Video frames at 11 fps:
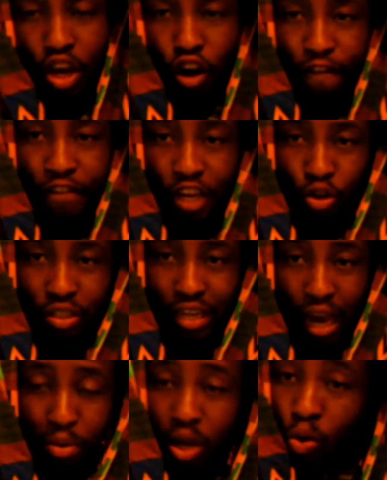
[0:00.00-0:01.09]
A
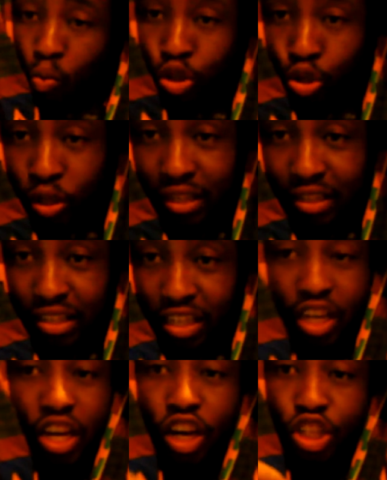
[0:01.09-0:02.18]
phenotype, what you can
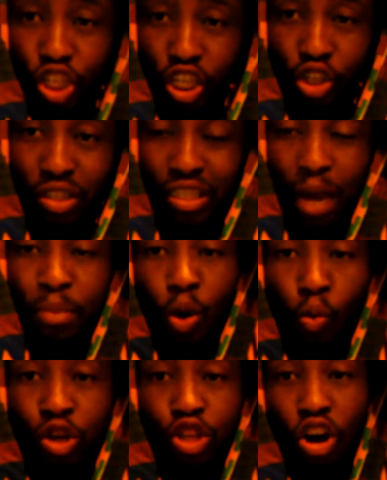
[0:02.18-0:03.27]
see. A genotype,
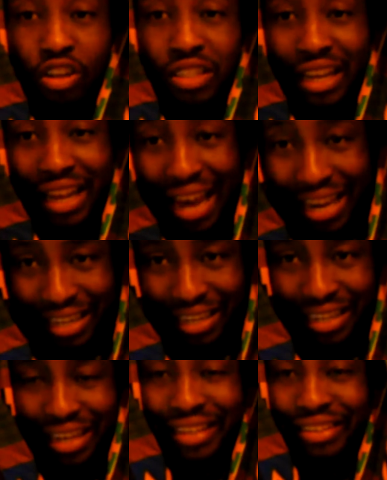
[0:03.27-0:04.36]
what's
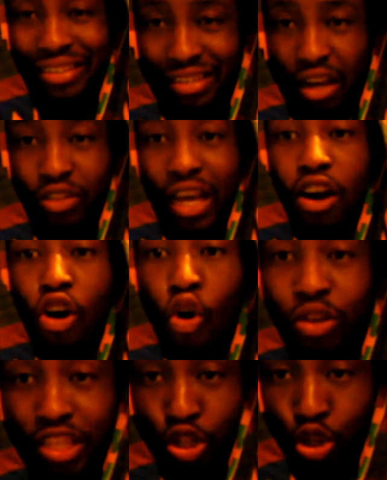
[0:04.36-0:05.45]
underlining in the cell that
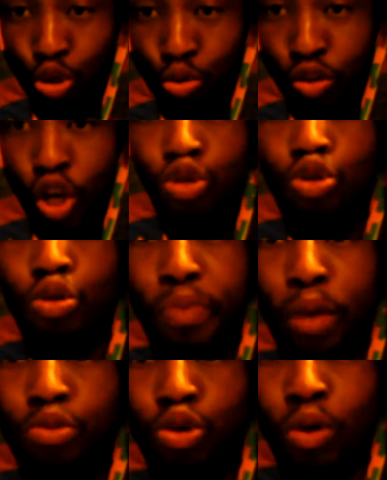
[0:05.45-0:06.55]
causes you to be
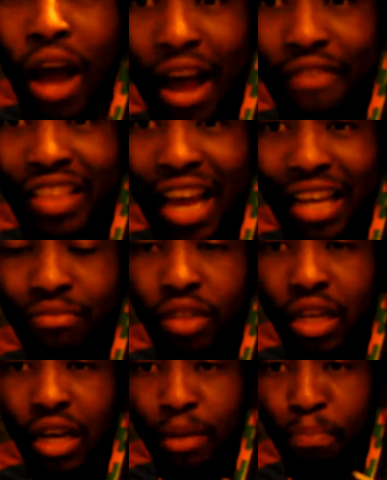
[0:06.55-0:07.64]
able to have that
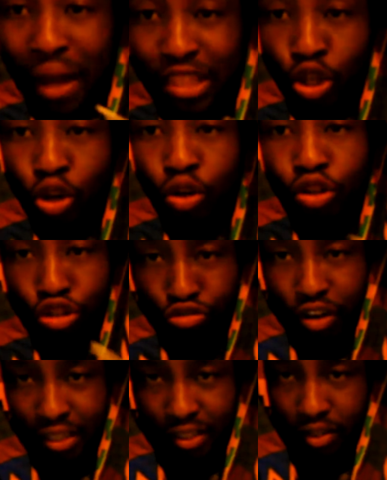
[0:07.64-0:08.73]
particular
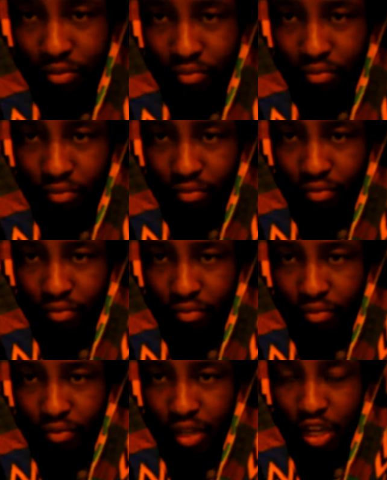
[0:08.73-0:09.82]
trait.
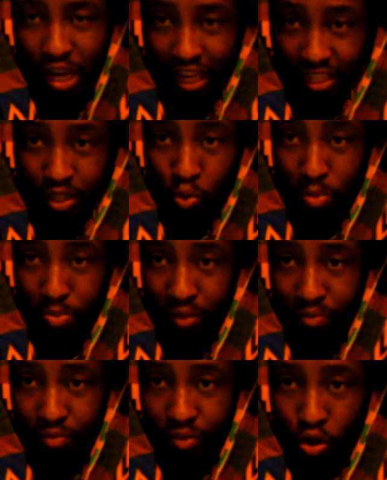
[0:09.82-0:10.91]
Are you guys still with
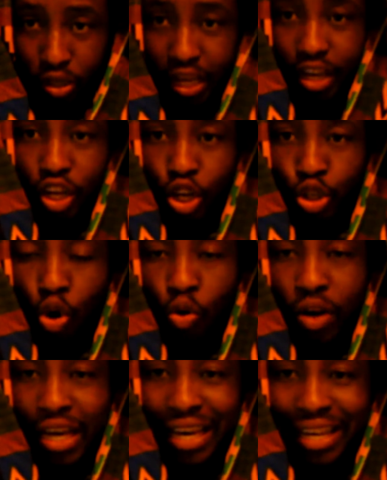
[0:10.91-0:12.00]
me? Okay,
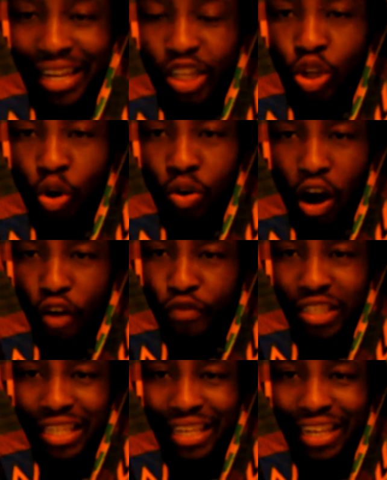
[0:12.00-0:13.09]
so he didn't know,
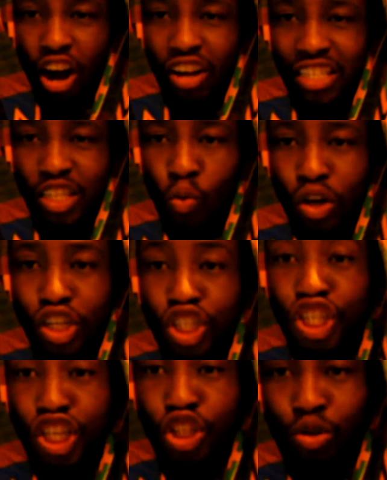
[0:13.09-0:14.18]
obviously he can't see what the
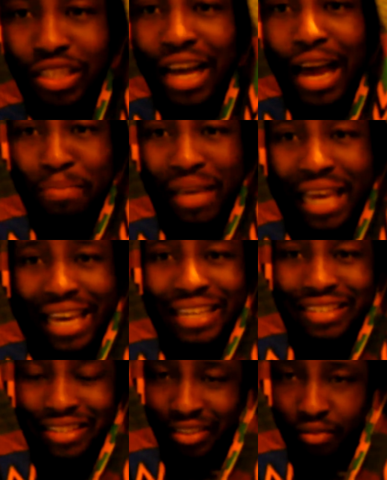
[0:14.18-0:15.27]
genotype
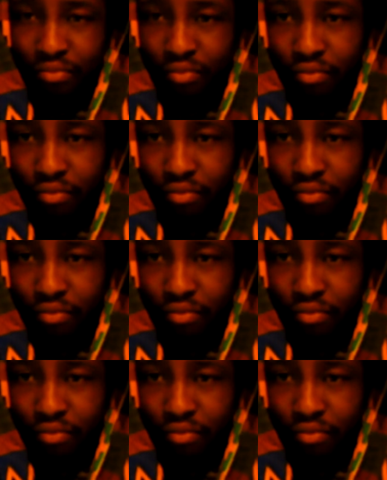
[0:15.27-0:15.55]
is,